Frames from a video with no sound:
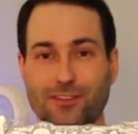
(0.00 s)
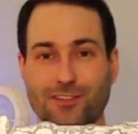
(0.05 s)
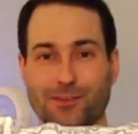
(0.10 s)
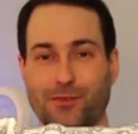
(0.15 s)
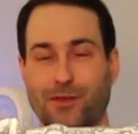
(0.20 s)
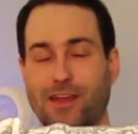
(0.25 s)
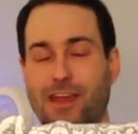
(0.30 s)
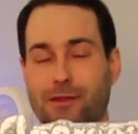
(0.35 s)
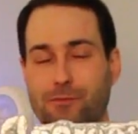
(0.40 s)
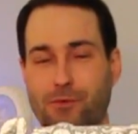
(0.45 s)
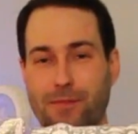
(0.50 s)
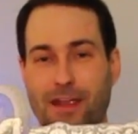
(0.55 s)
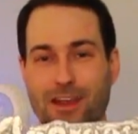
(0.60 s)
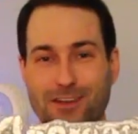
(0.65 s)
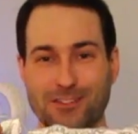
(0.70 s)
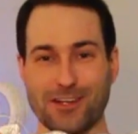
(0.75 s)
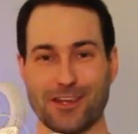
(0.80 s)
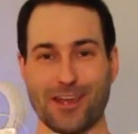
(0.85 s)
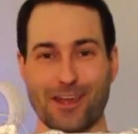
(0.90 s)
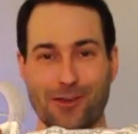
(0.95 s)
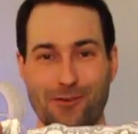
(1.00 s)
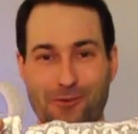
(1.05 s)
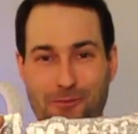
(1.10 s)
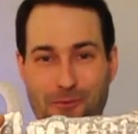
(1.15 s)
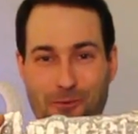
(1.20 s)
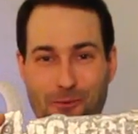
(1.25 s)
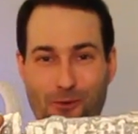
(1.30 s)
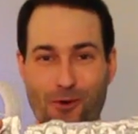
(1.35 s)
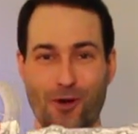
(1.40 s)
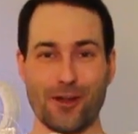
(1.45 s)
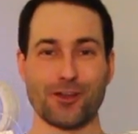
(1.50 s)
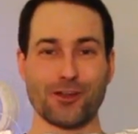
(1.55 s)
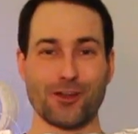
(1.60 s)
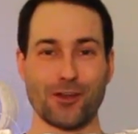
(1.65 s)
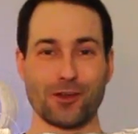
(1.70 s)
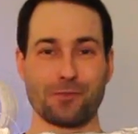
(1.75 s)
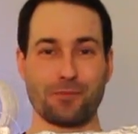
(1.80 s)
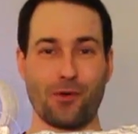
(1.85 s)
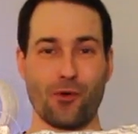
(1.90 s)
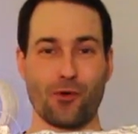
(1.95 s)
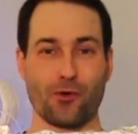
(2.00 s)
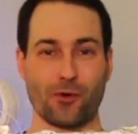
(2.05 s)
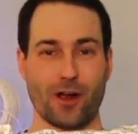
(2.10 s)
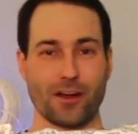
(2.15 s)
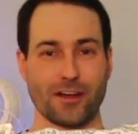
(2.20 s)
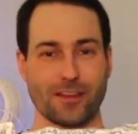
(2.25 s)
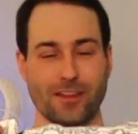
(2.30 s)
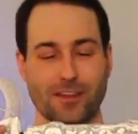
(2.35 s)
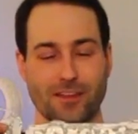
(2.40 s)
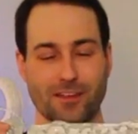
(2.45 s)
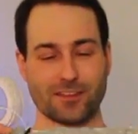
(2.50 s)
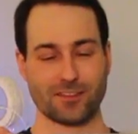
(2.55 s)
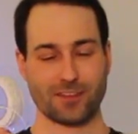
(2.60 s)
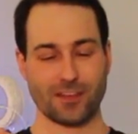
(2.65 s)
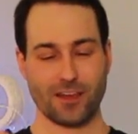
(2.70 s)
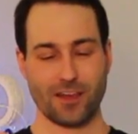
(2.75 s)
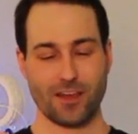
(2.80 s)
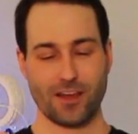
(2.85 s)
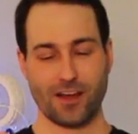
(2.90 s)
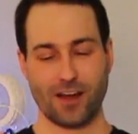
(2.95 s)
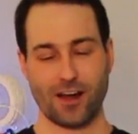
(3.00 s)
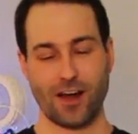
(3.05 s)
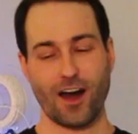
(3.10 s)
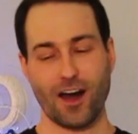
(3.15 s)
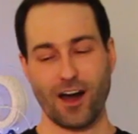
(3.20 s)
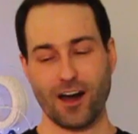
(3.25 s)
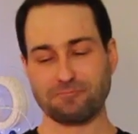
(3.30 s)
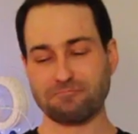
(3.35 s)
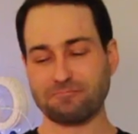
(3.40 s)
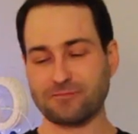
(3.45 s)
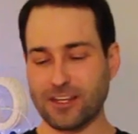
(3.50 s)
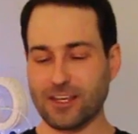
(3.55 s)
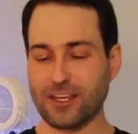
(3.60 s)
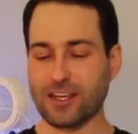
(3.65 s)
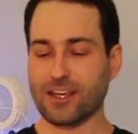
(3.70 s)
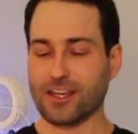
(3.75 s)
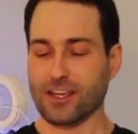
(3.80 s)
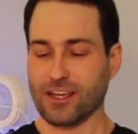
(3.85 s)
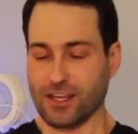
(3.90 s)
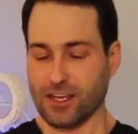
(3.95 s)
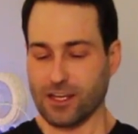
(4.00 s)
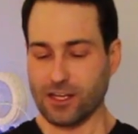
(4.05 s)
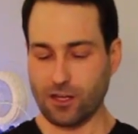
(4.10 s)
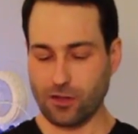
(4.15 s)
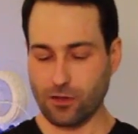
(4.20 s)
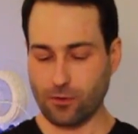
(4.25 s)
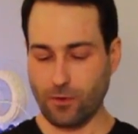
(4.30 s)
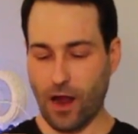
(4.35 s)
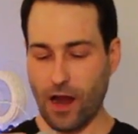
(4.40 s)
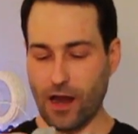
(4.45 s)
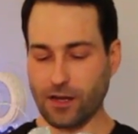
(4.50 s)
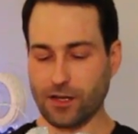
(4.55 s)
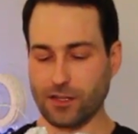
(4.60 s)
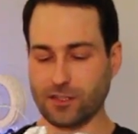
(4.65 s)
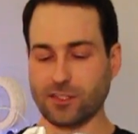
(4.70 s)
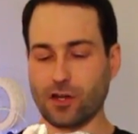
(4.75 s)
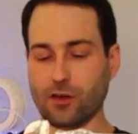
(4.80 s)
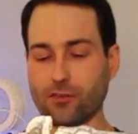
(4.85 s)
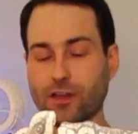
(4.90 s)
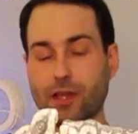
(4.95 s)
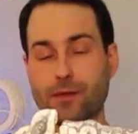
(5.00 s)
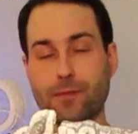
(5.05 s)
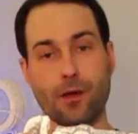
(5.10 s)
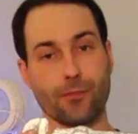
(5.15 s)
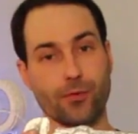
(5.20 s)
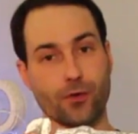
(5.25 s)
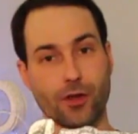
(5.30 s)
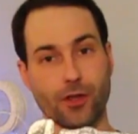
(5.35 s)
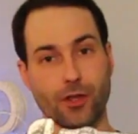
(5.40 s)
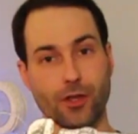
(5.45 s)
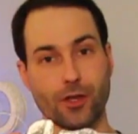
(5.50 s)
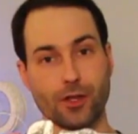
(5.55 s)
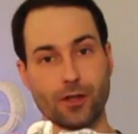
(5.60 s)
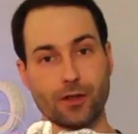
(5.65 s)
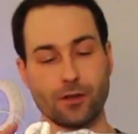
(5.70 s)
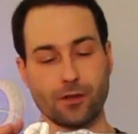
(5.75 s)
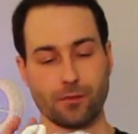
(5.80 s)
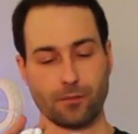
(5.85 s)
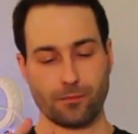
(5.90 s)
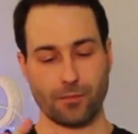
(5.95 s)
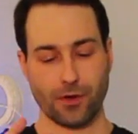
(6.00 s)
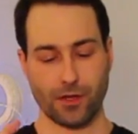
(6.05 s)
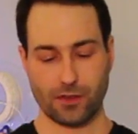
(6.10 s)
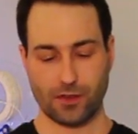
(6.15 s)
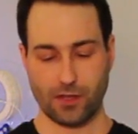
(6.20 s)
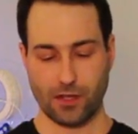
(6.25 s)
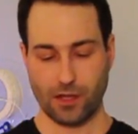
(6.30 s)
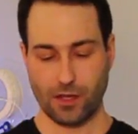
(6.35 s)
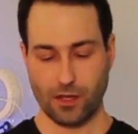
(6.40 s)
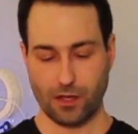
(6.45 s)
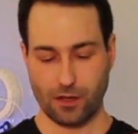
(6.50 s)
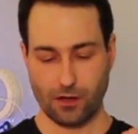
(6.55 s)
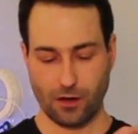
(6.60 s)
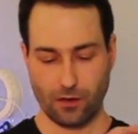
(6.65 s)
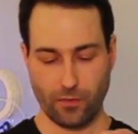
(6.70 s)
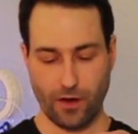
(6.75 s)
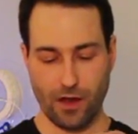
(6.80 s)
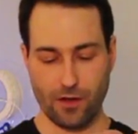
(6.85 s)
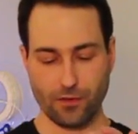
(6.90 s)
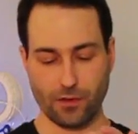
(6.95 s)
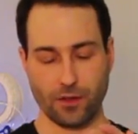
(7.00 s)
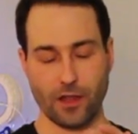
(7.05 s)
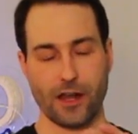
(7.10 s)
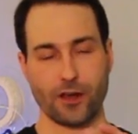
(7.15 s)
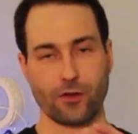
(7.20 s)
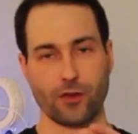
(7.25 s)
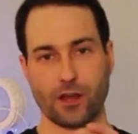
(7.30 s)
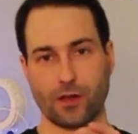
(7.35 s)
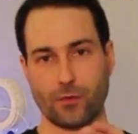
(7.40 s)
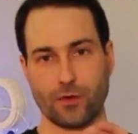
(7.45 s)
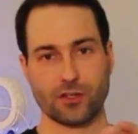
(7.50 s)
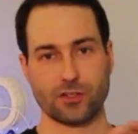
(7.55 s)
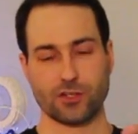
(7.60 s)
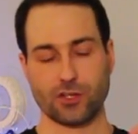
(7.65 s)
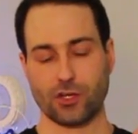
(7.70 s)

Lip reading: So we managed to get one good pour out of this. You know, the rocket itself came out pretty good, but around the lettering, we just